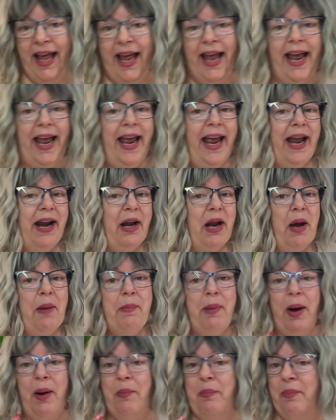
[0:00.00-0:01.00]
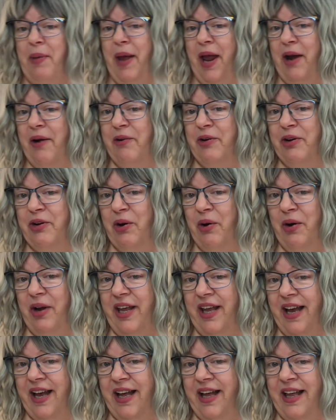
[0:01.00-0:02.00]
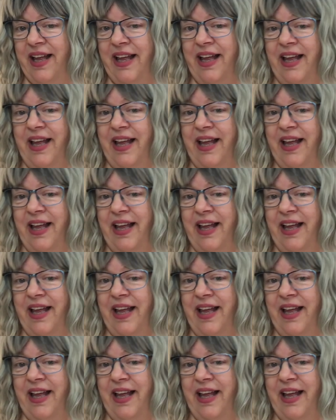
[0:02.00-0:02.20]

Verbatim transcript: and about paranoia,